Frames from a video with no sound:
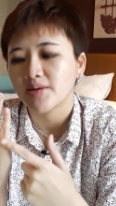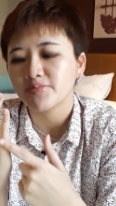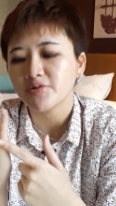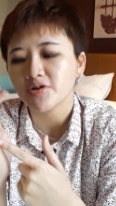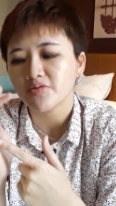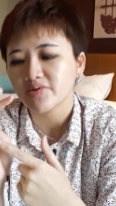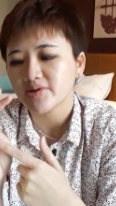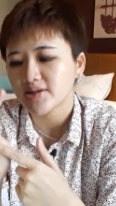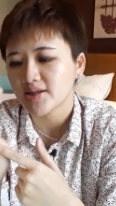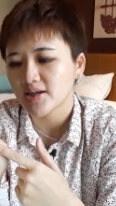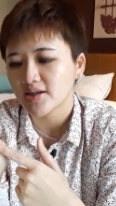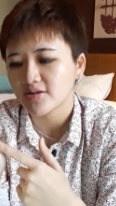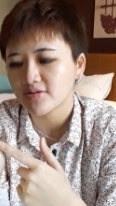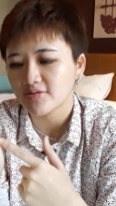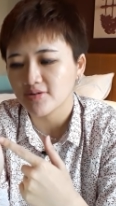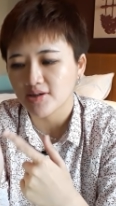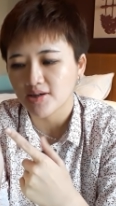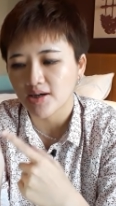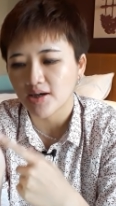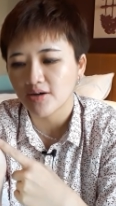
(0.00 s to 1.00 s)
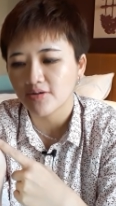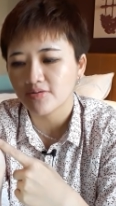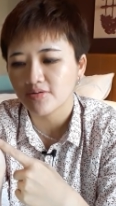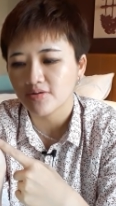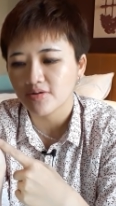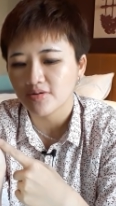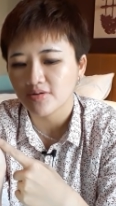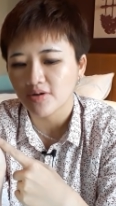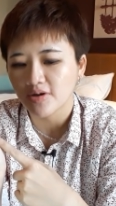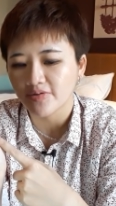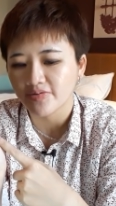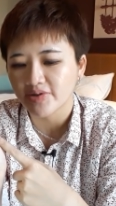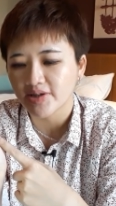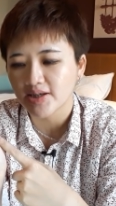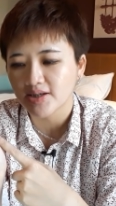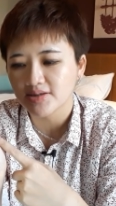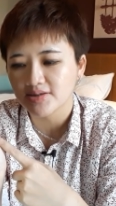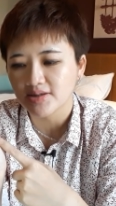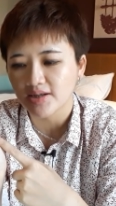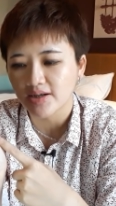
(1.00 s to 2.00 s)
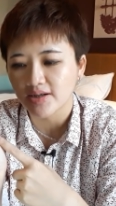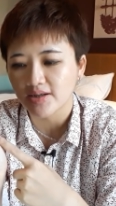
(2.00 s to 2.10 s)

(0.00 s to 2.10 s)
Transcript: I'm not even taking into account of things